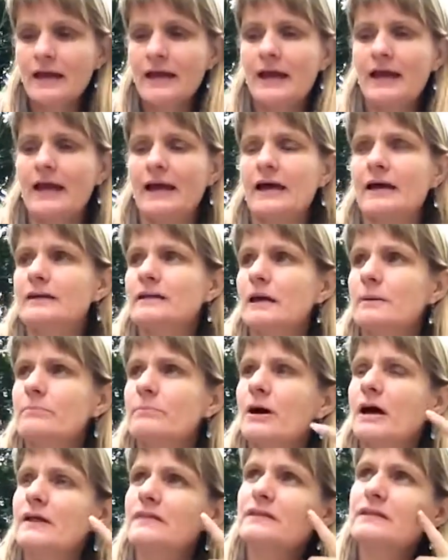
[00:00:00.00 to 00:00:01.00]
And I
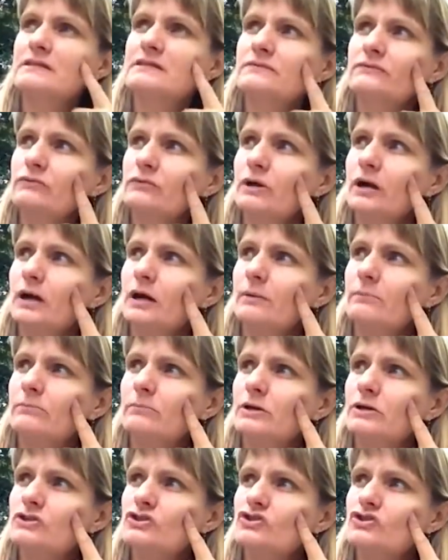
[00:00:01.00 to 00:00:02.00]
bought this from
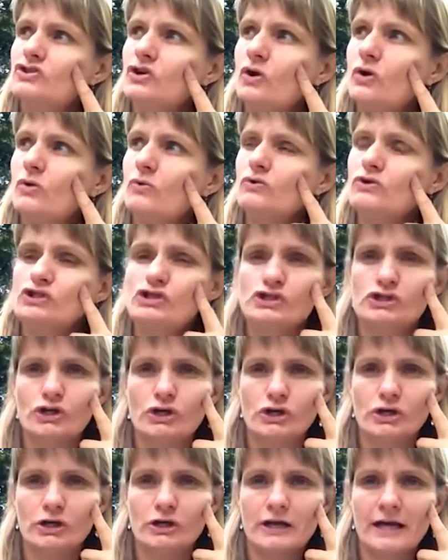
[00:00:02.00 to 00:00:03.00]
So
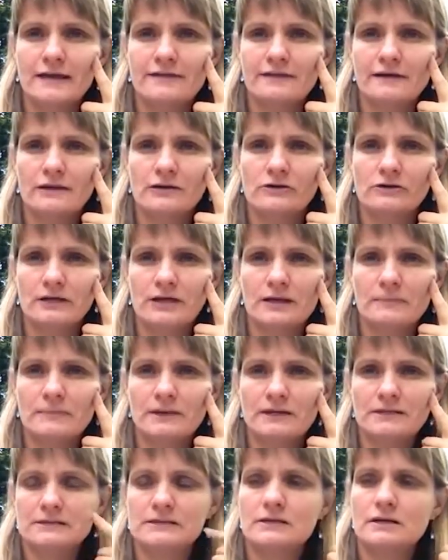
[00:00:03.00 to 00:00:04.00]
Schön, I think her name
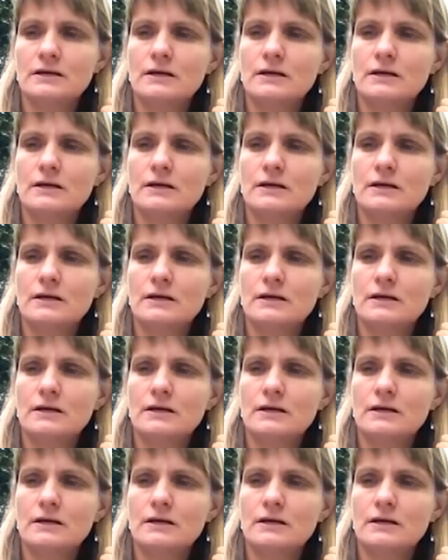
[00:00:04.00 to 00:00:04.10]
is.